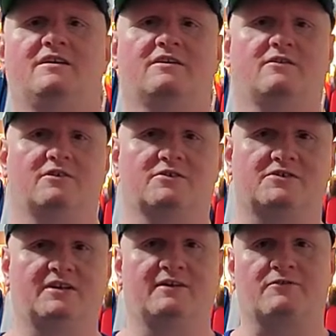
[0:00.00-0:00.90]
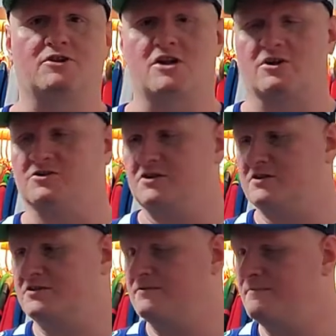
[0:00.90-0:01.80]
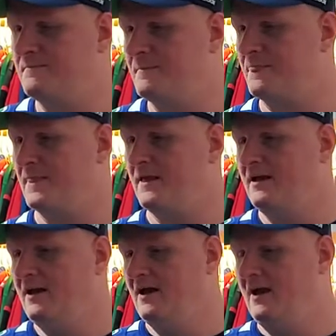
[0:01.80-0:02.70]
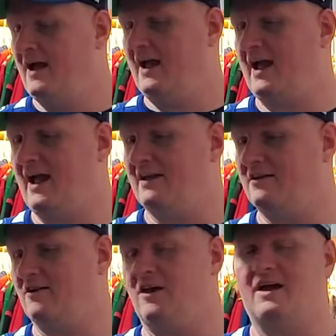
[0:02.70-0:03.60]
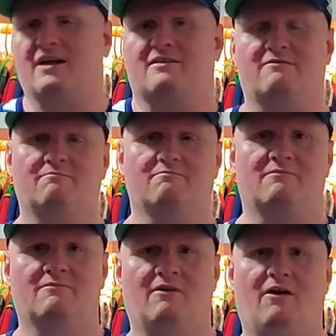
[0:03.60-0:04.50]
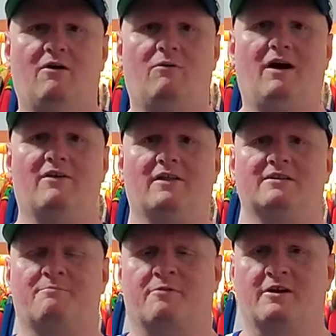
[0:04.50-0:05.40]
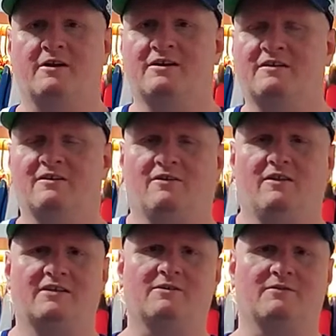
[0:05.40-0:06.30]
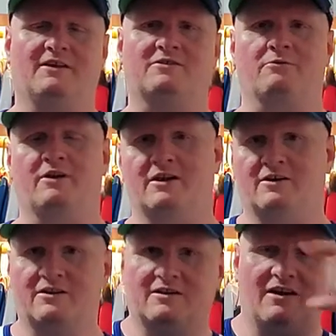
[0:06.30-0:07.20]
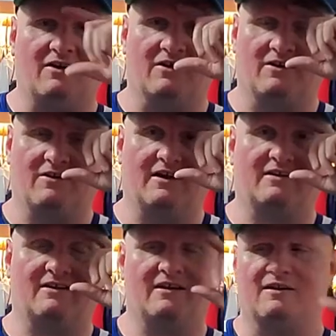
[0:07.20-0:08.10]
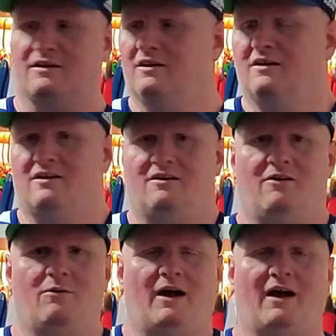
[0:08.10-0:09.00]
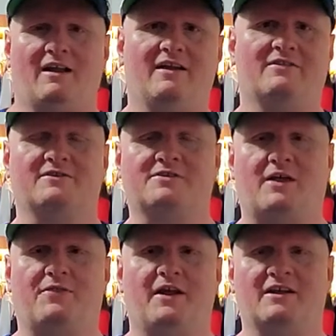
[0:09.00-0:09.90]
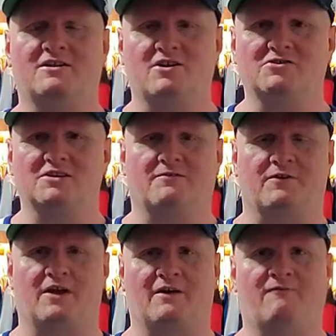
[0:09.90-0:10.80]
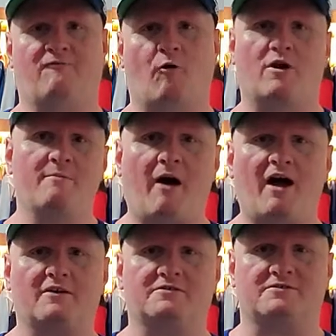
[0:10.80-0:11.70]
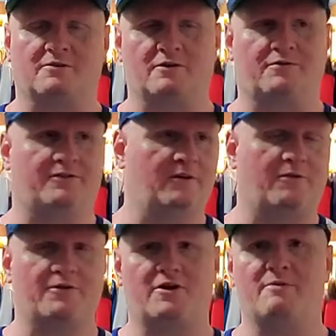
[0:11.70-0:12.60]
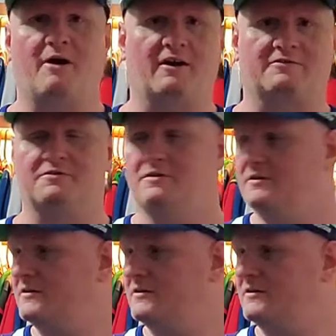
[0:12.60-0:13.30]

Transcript: you know, you'll see different jerseys and you're like, oh wow, that's a pretty good, you know, that's a that's a really good deal. You know, I can get, oh wow, I can get this authentic jersey for like forty bucks or you know thirty bucks.